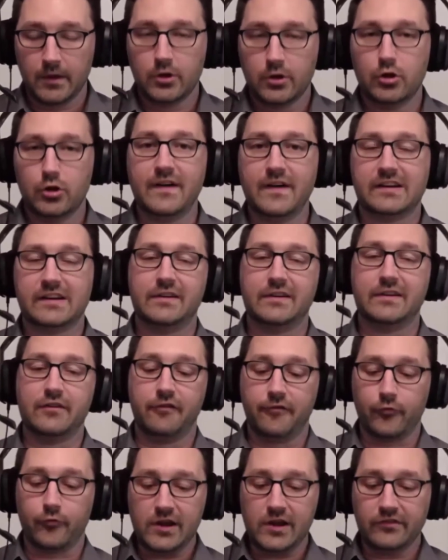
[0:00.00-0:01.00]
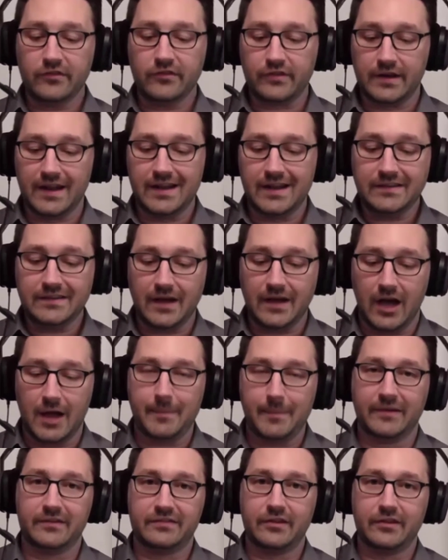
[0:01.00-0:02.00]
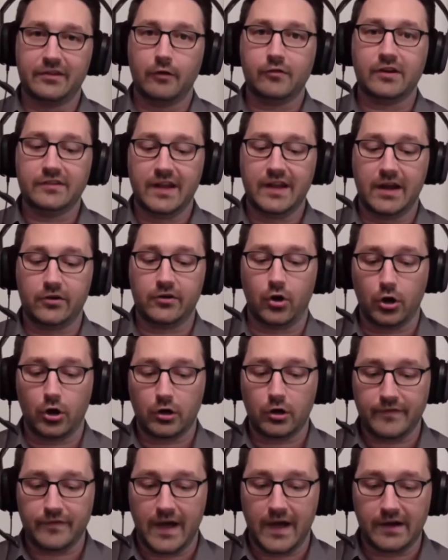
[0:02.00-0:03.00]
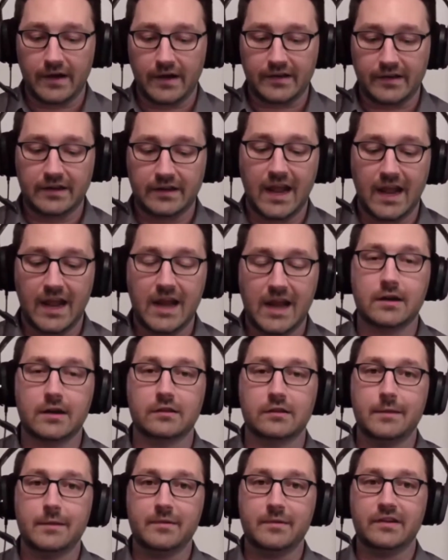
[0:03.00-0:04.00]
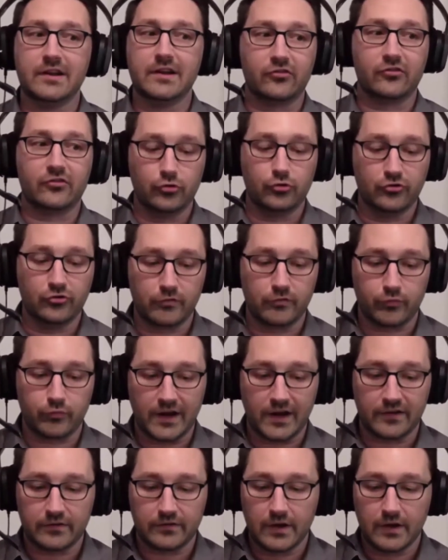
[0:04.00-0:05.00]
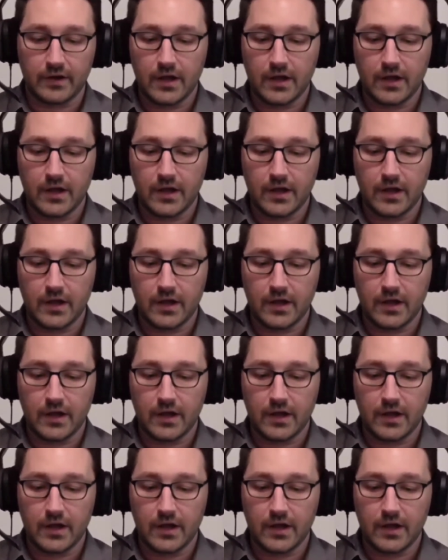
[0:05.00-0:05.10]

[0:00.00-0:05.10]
You effectively freeze it in time as a self-contained artifact and gain limited exclusive rights